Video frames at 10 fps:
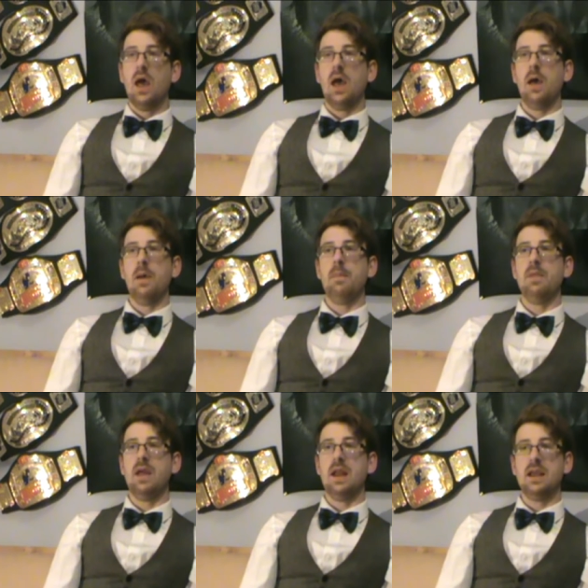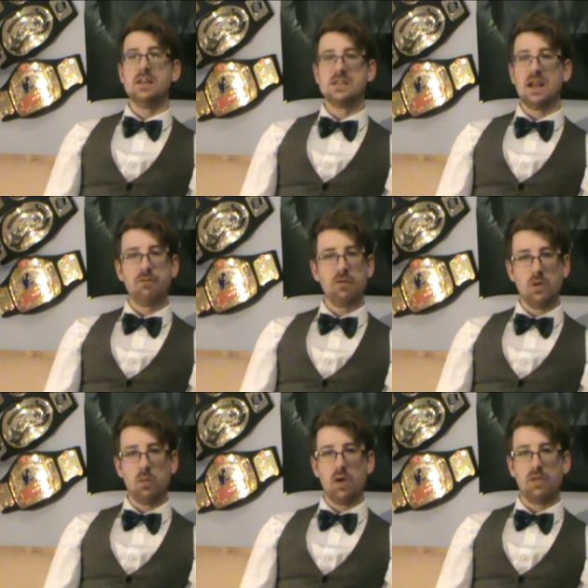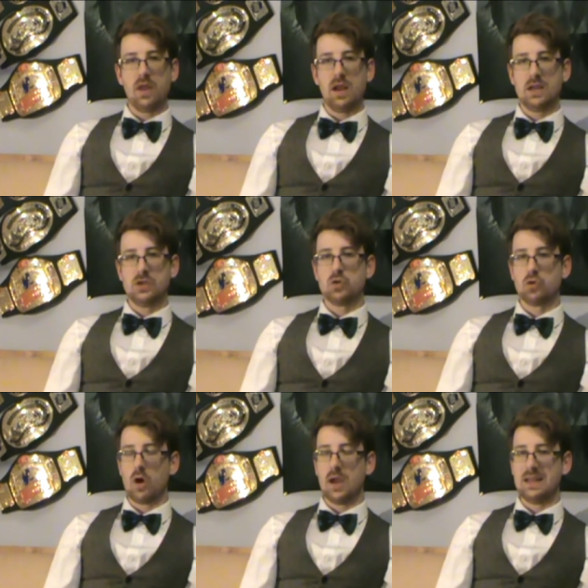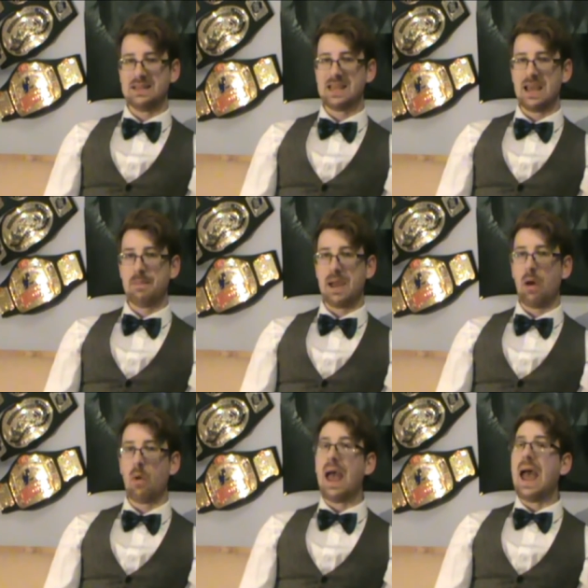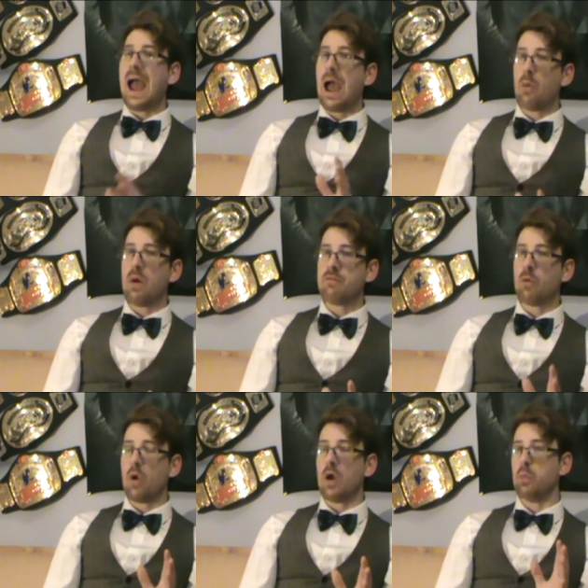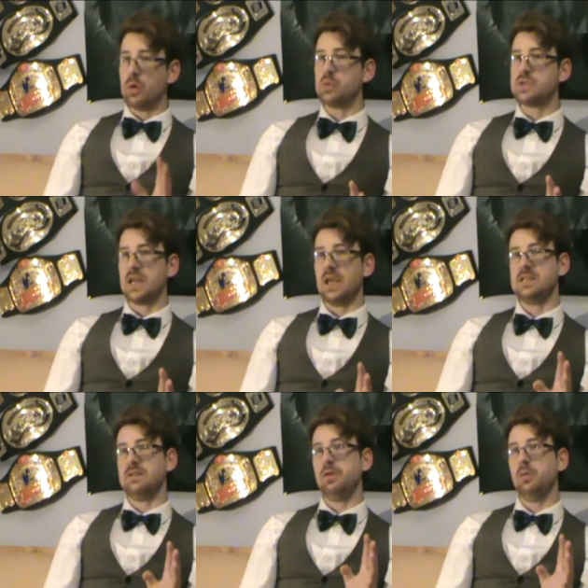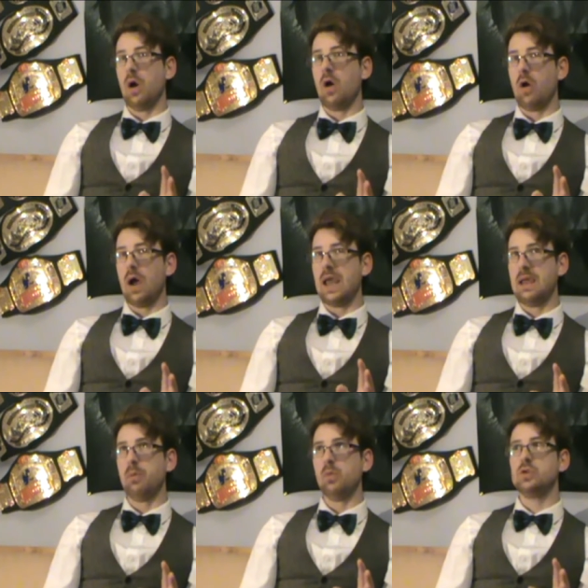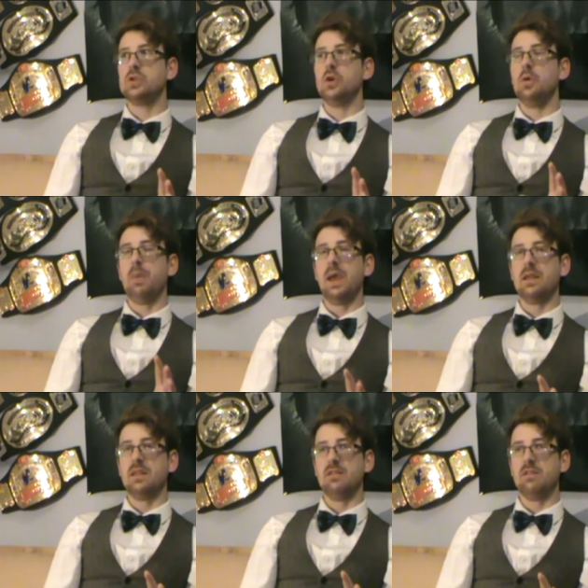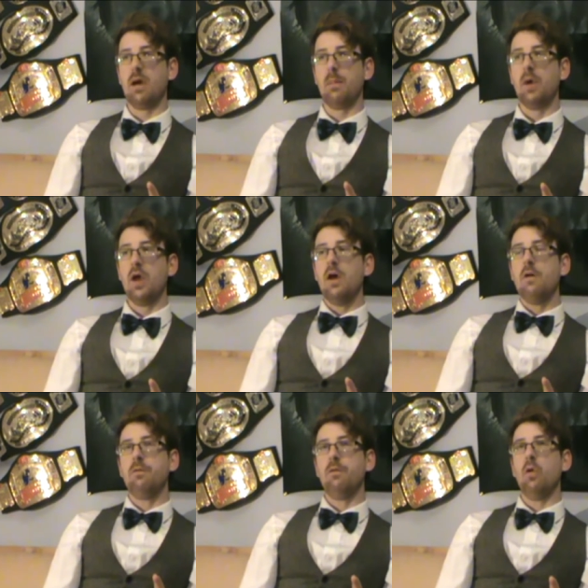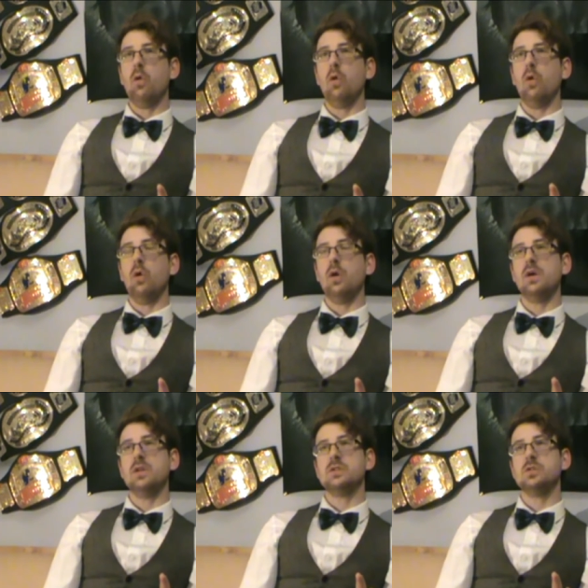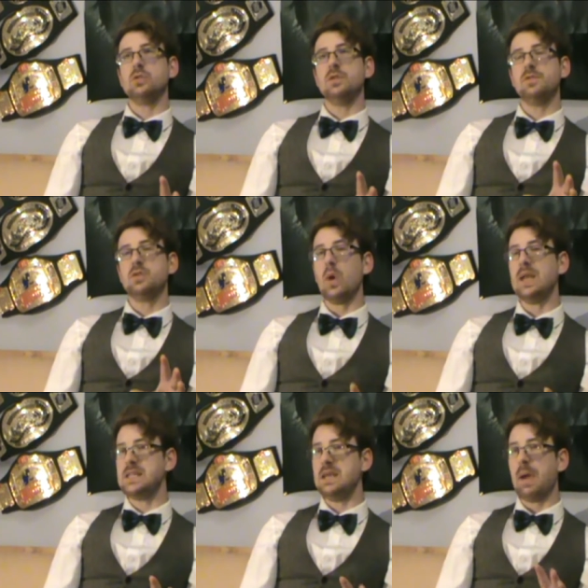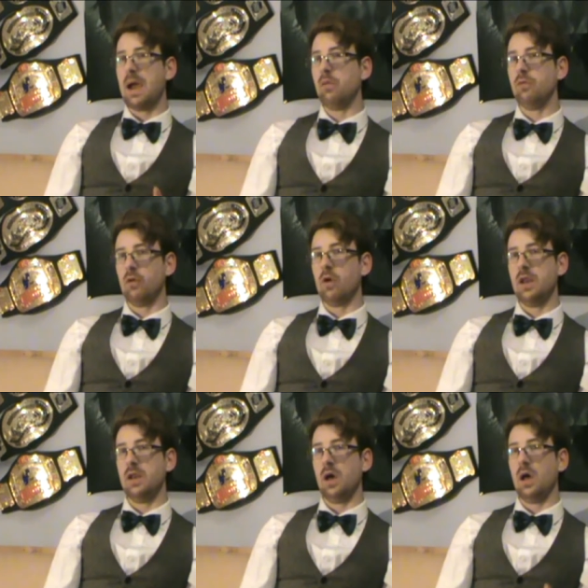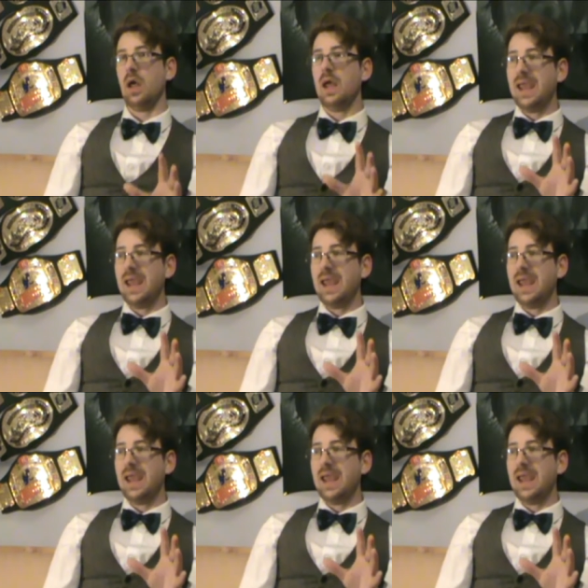um, then it's definitely worth at least trying this game out. However, what I will say is if you are able to pick this up for sort of £20 or under,